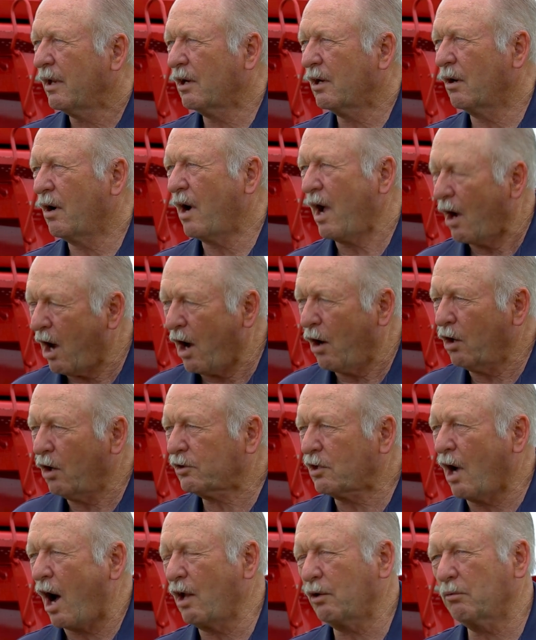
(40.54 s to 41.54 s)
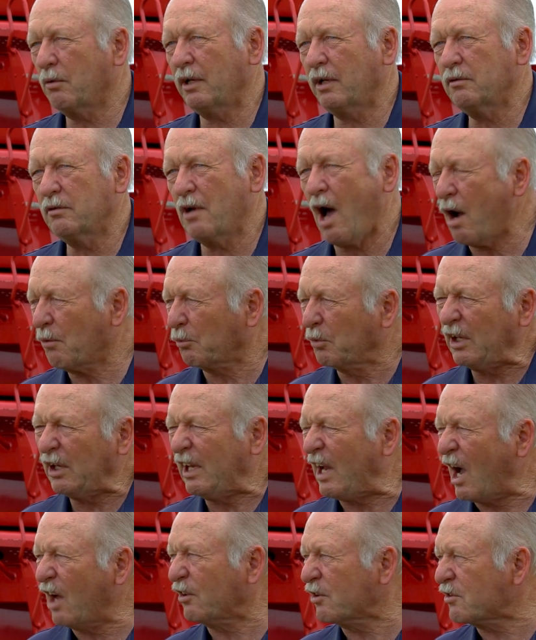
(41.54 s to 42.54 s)
You know, I, hooked onto it, not
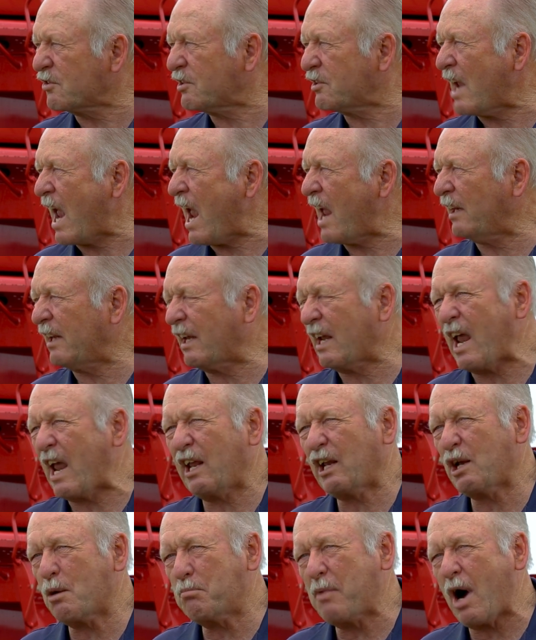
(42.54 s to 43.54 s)
really understanding anything